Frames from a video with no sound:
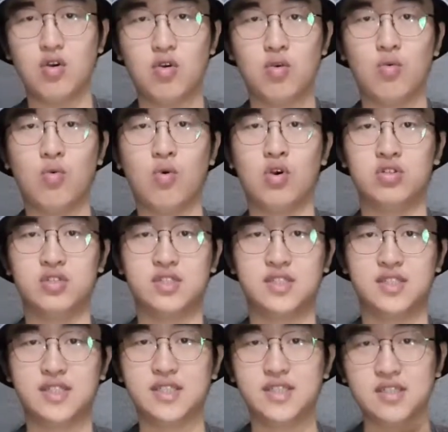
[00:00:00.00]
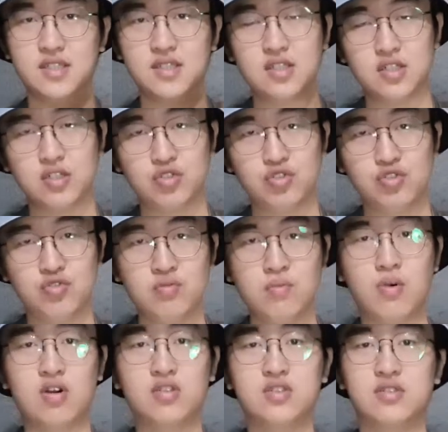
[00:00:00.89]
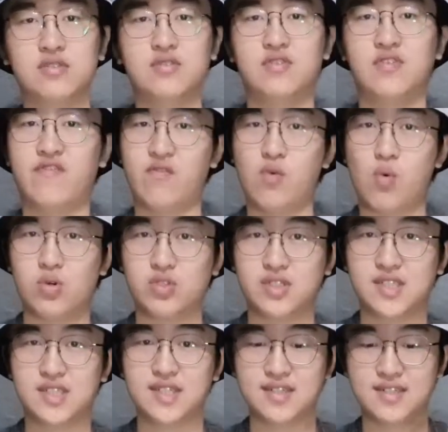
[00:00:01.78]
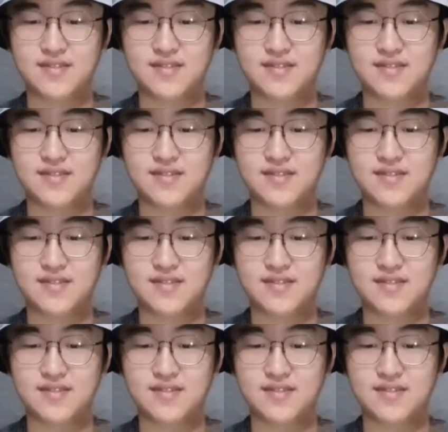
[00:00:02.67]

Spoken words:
water, 2 bottles of water,